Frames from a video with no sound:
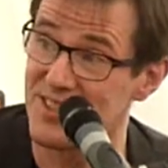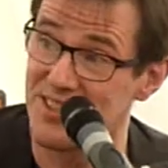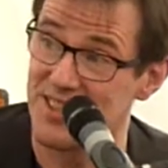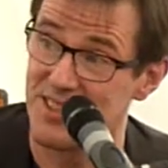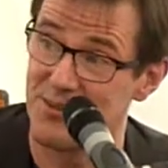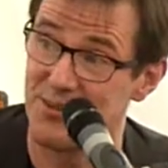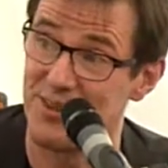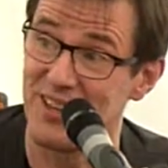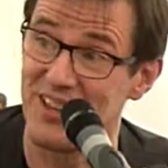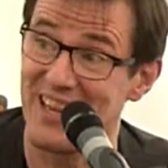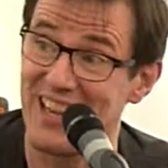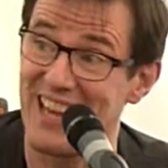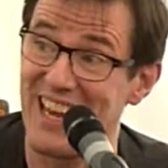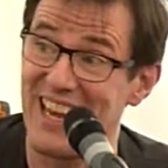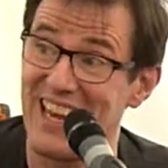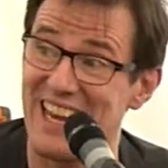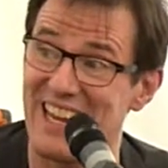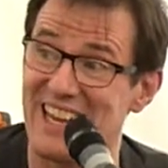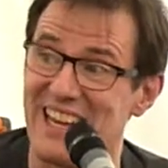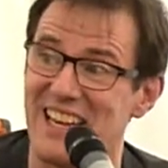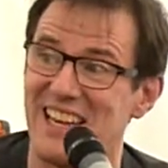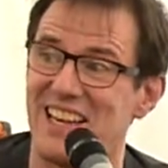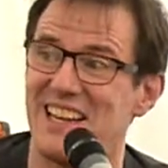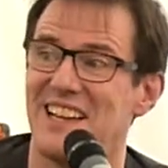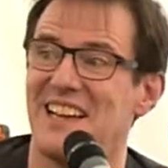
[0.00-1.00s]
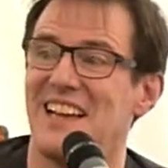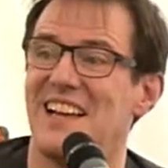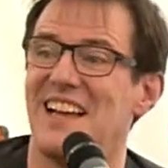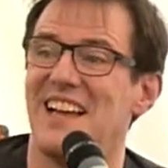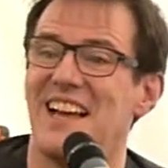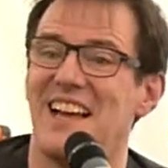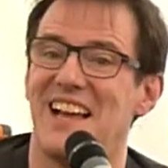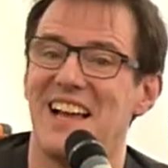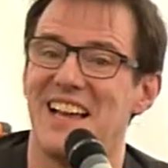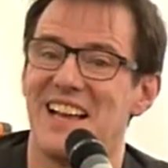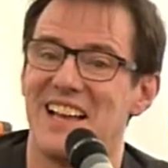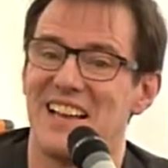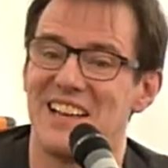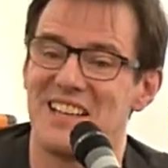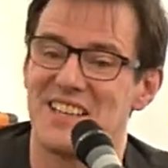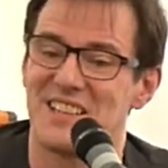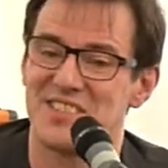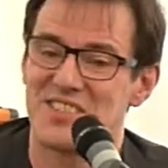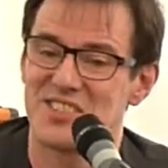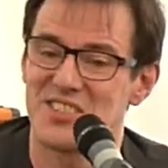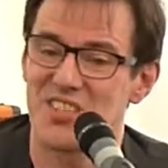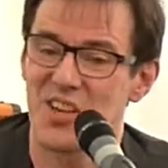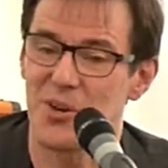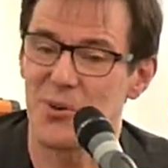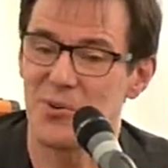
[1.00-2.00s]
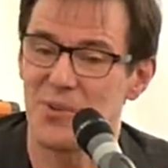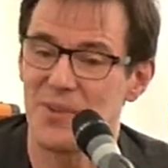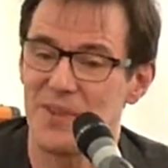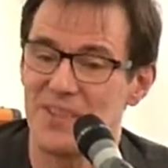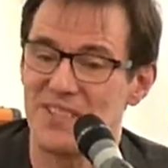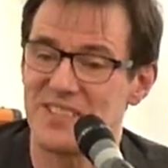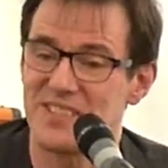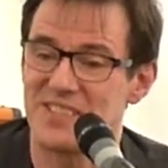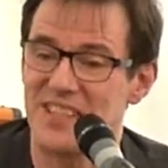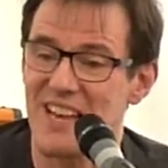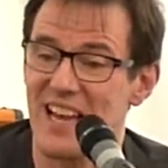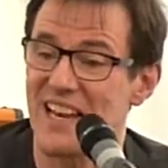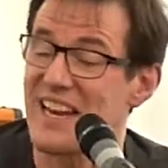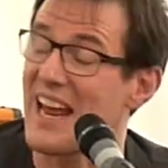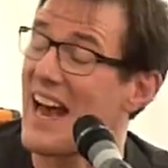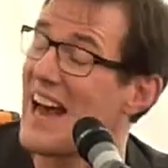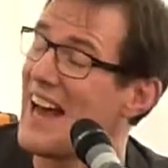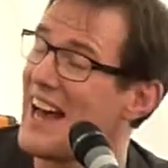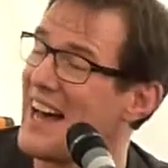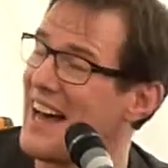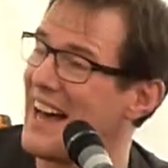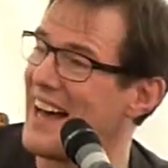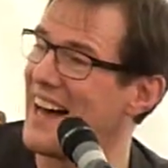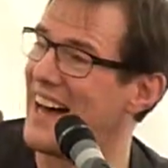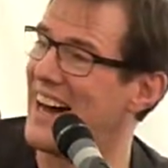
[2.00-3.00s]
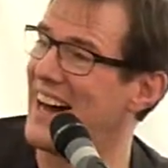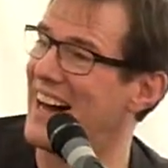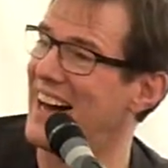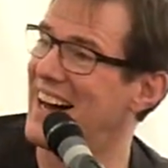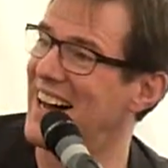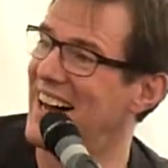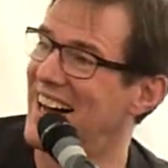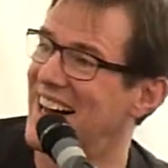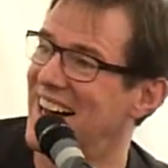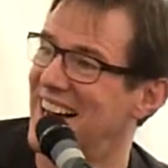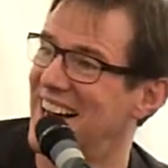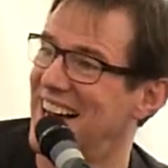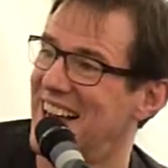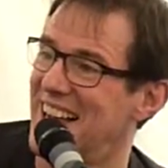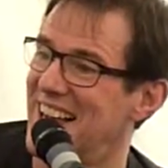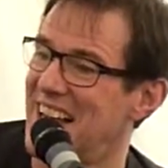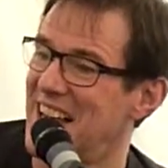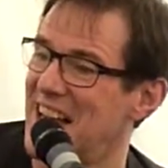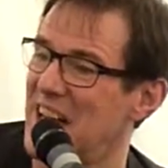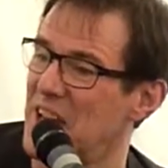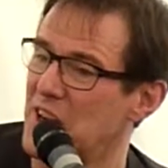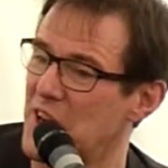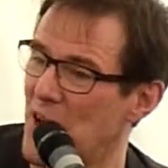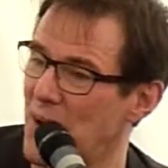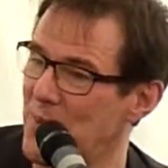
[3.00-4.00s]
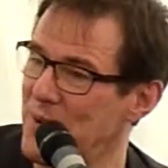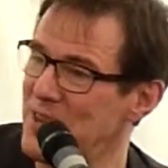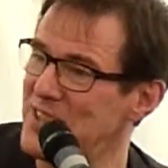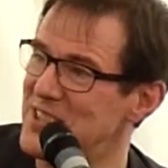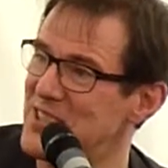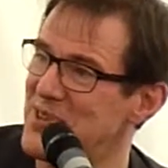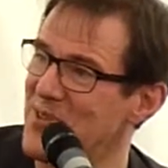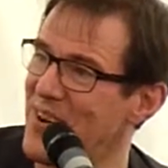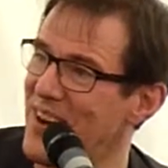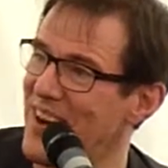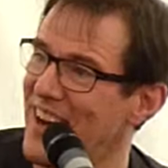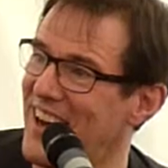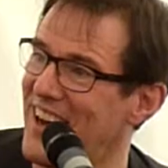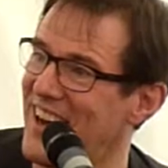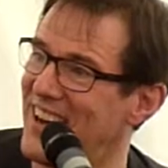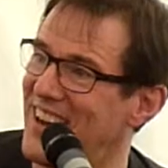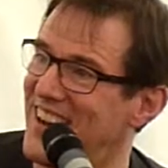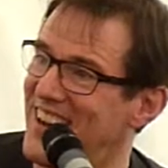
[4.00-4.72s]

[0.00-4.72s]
with a key. So we said, come into our